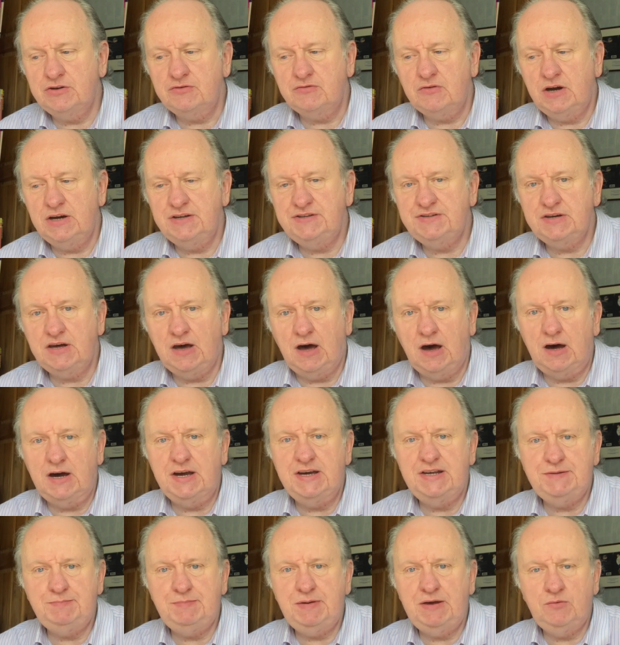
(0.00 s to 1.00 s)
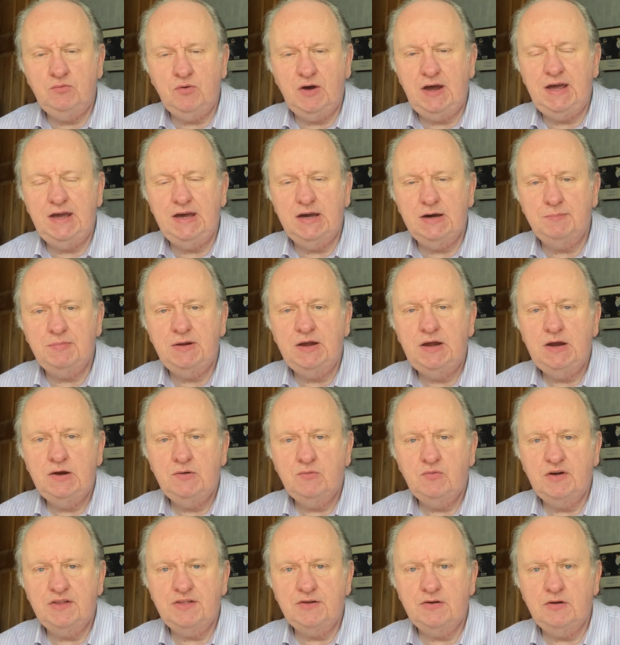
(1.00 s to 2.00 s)
a writer, I'd be weighing up
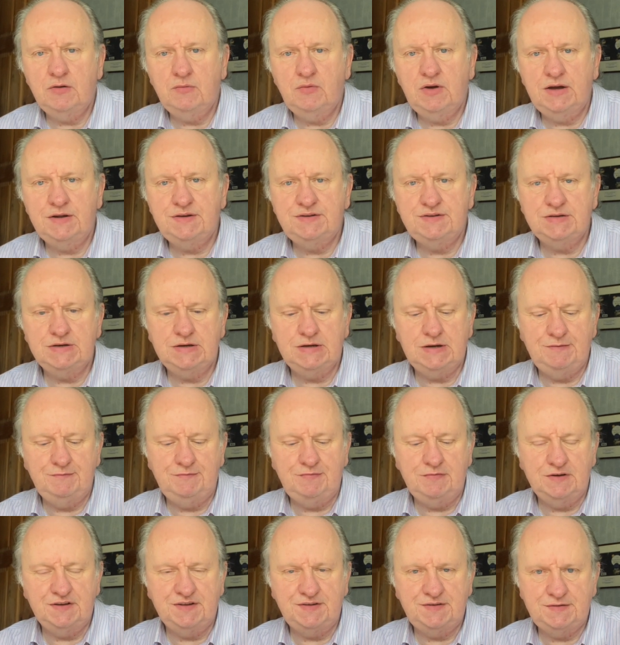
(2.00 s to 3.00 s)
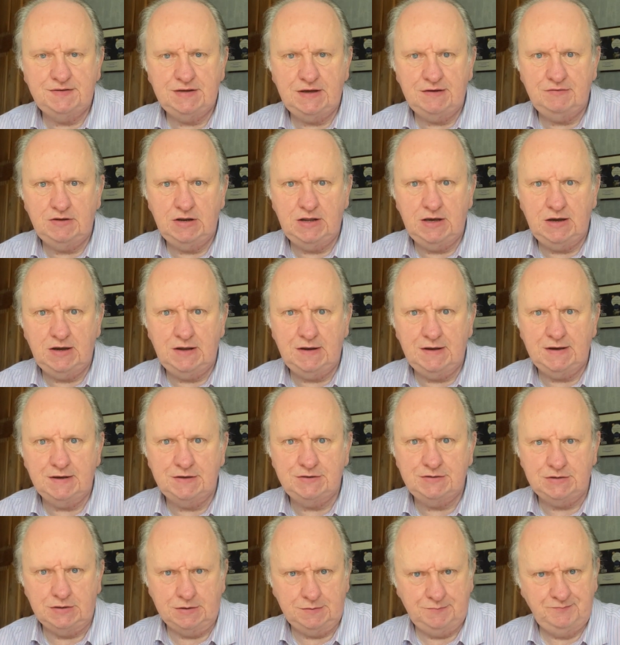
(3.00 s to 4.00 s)
whether or not we had time for a 7-hour
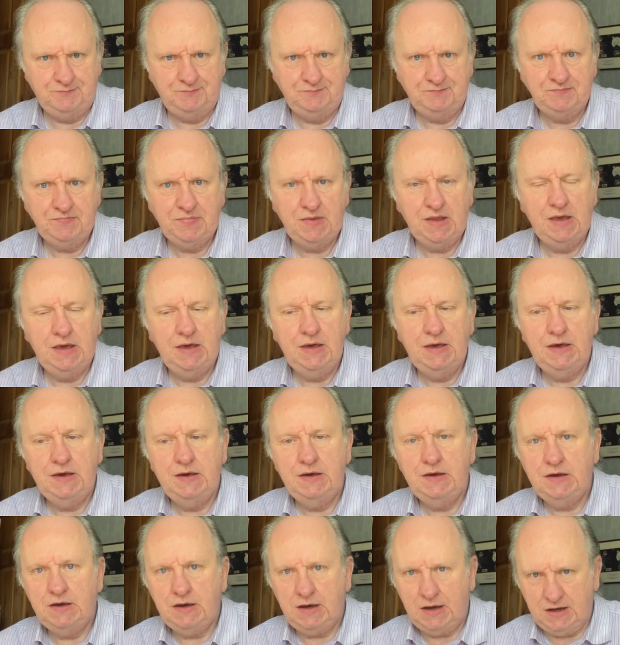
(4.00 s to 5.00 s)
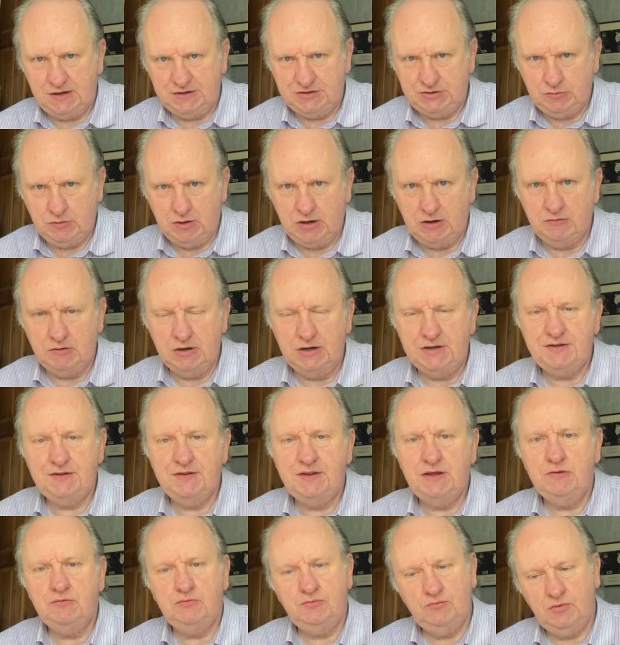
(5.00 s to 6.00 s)
lecture. As you are a writer,
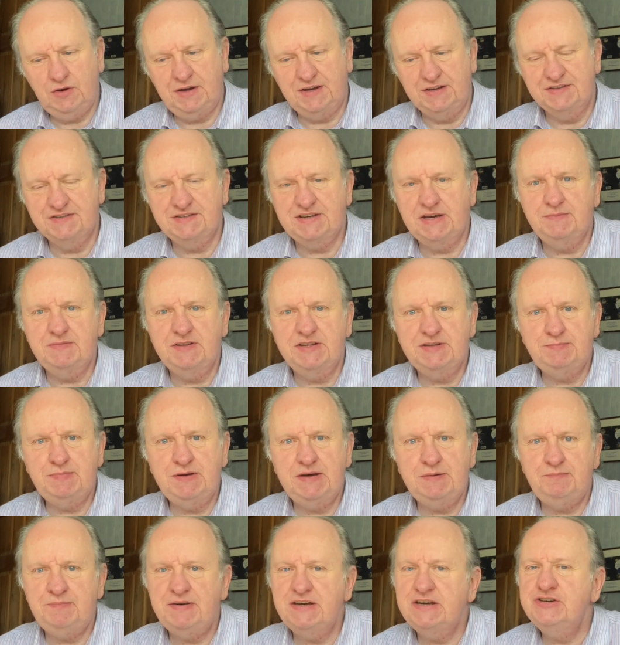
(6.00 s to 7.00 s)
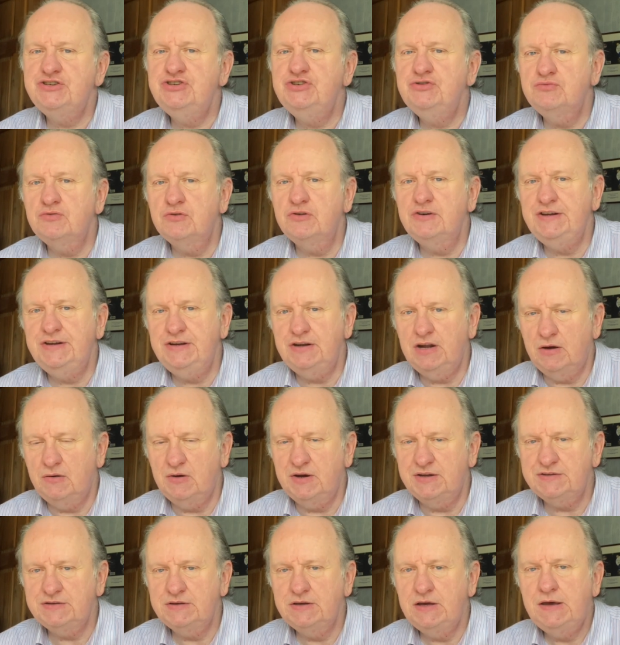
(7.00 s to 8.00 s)
though, we can skip this bit because you already know
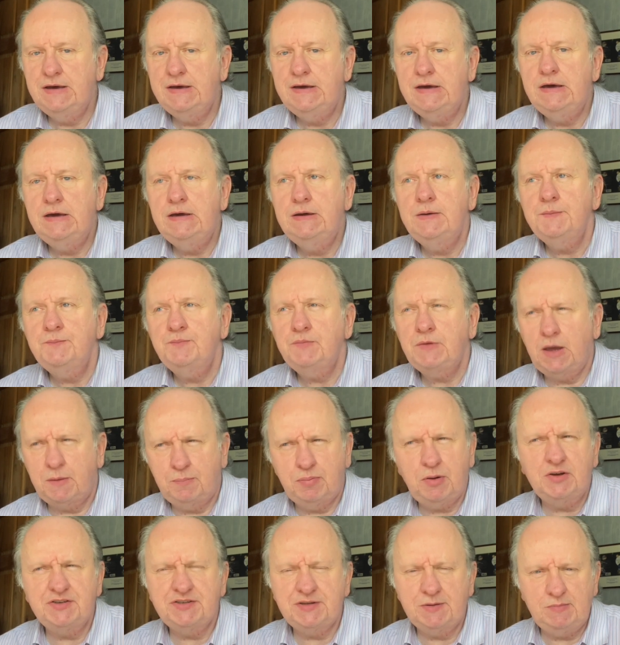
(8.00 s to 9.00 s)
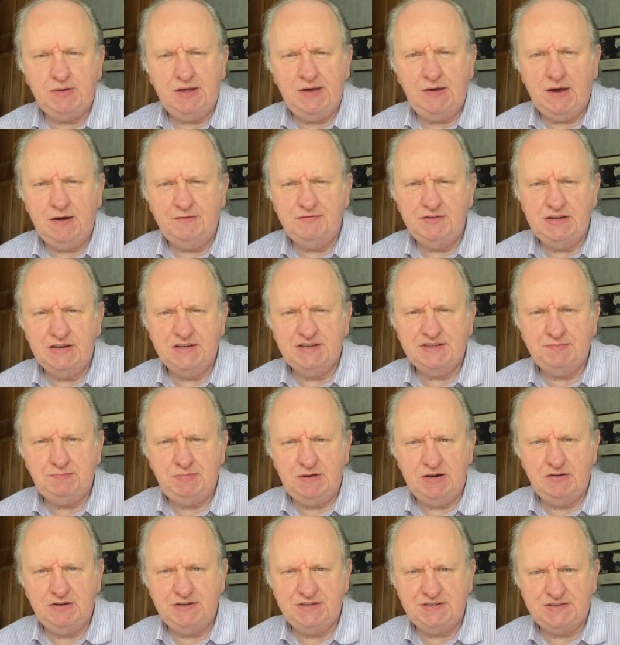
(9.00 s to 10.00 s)
it. You possibly haven't
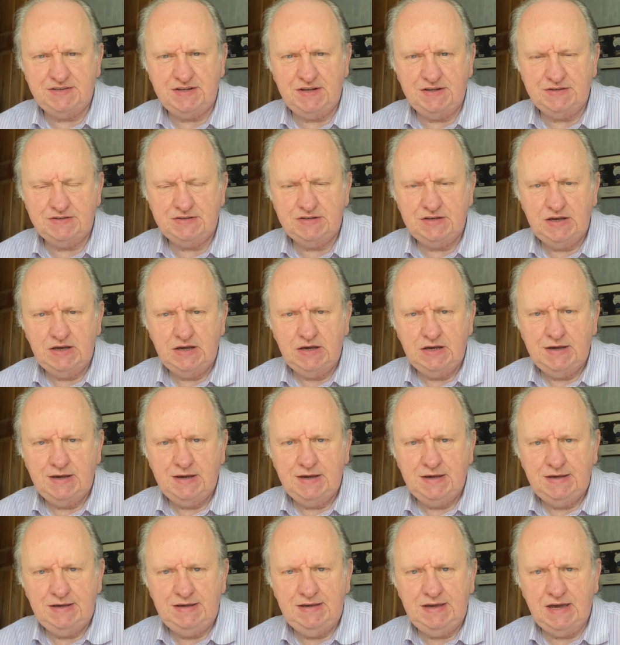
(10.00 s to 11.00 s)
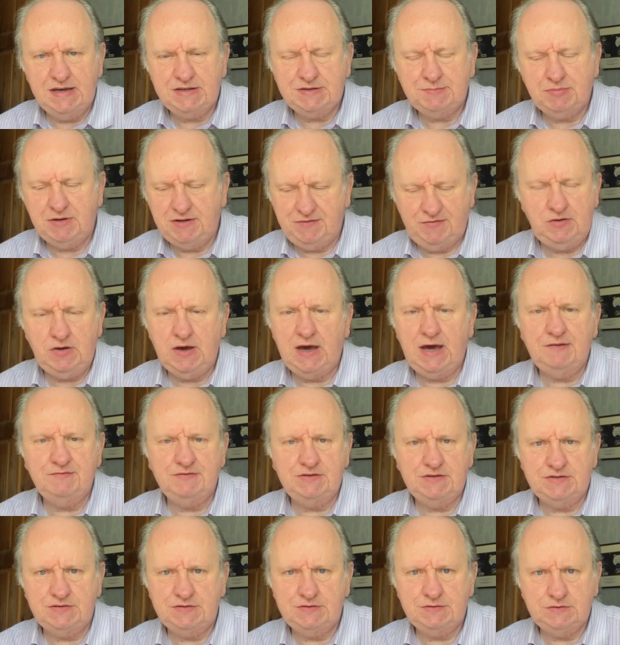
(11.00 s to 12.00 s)
experienced it yet, but if you
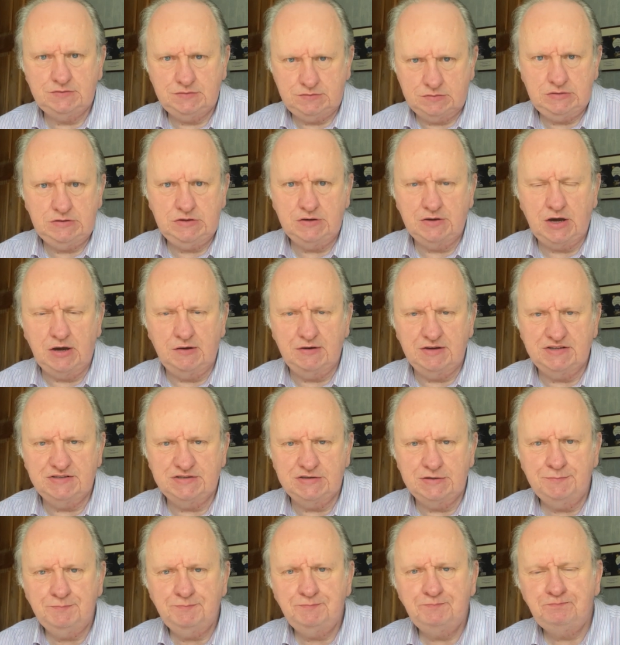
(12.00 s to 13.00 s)
haven't, you're going to.